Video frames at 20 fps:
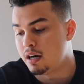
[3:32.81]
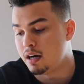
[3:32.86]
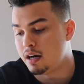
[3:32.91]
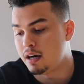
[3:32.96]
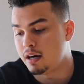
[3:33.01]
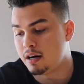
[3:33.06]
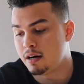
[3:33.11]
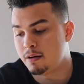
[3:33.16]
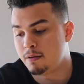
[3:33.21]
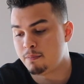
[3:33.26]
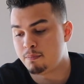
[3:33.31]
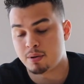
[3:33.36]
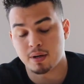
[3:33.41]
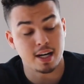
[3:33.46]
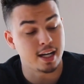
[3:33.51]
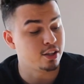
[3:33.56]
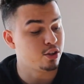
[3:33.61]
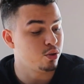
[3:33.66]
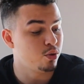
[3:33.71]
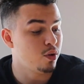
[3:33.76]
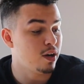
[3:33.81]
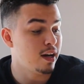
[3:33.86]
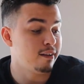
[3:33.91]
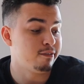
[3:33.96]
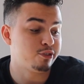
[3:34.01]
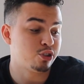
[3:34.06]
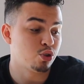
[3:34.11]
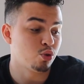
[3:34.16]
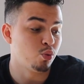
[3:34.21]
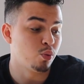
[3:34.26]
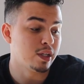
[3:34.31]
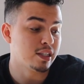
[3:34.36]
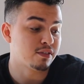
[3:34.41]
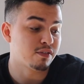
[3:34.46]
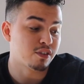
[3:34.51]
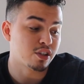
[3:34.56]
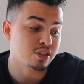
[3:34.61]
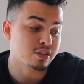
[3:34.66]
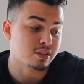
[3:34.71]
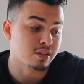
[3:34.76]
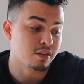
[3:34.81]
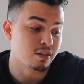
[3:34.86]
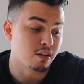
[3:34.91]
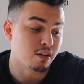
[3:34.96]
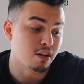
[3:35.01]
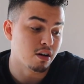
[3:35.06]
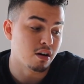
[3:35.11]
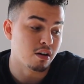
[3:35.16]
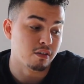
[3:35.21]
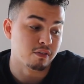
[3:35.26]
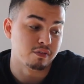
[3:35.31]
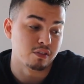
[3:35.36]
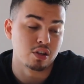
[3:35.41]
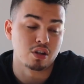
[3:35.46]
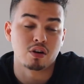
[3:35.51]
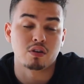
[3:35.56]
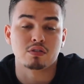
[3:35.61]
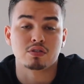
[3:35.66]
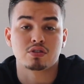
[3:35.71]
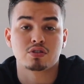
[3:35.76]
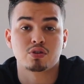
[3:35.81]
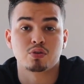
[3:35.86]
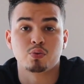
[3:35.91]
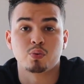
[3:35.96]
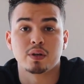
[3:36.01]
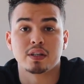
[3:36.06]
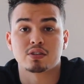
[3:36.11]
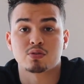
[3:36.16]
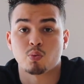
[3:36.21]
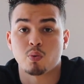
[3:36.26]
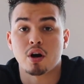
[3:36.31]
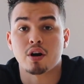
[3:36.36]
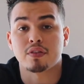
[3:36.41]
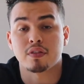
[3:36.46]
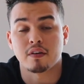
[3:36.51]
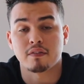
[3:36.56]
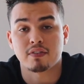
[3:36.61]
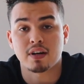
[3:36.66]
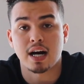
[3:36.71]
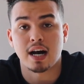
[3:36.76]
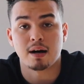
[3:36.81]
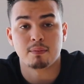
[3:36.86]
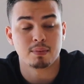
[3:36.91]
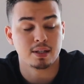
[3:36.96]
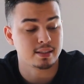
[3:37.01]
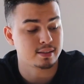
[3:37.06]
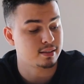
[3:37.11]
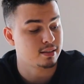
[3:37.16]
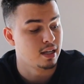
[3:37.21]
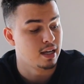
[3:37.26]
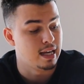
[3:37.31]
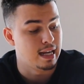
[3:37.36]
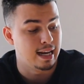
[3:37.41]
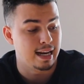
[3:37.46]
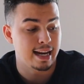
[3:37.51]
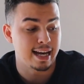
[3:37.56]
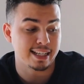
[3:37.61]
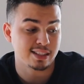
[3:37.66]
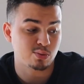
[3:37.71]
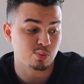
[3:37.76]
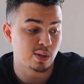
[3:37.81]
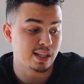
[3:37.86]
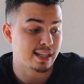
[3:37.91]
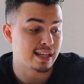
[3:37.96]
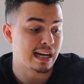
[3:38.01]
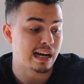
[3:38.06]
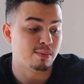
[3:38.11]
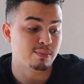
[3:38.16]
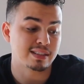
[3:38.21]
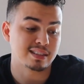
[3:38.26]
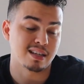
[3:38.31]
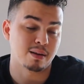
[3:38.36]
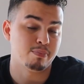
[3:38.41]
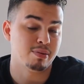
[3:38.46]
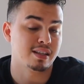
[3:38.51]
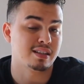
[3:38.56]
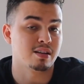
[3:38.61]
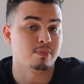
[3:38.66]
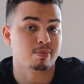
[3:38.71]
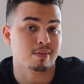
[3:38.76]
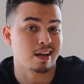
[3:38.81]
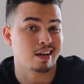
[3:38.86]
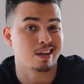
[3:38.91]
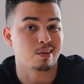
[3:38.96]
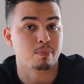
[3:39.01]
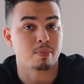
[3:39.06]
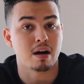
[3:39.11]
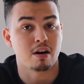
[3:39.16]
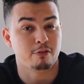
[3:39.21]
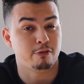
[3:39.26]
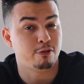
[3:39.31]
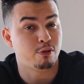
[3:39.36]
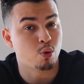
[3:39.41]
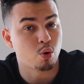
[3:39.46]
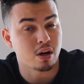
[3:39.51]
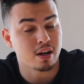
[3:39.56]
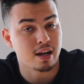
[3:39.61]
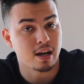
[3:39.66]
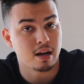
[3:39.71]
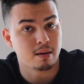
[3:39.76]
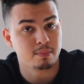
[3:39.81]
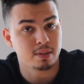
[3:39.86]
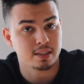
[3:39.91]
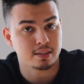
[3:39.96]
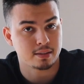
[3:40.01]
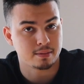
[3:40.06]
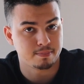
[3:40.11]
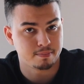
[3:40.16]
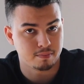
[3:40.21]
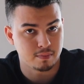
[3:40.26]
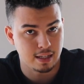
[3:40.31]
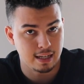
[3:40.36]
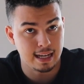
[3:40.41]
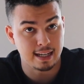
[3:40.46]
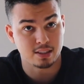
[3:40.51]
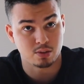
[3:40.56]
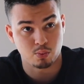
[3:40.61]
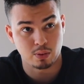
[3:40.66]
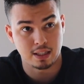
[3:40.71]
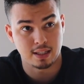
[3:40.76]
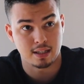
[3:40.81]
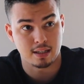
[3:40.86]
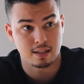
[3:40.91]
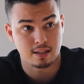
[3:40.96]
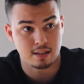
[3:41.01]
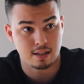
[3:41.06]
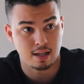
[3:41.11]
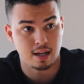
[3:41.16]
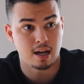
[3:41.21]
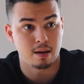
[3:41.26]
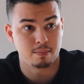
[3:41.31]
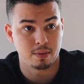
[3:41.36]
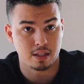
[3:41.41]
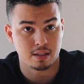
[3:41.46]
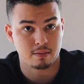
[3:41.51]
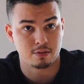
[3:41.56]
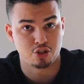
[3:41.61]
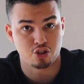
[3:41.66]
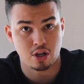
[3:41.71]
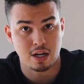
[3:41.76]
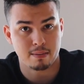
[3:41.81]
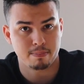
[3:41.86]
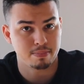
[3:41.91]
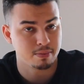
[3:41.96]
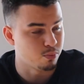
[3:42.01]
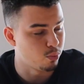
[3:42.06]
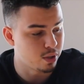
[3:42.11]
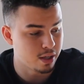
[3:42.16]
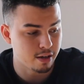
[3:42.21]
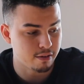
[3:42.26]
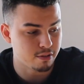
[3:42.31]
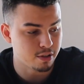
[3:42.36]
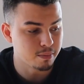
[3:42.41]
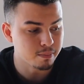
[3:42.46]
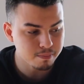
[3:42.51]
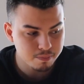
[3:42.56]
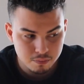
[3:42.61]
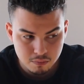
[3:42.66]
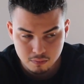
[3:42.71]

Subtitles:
But I do have 2 weeks of 2 weeks worth of comics. Last week comics, I picked up like about 4 comics. Last week comic drop, whatever.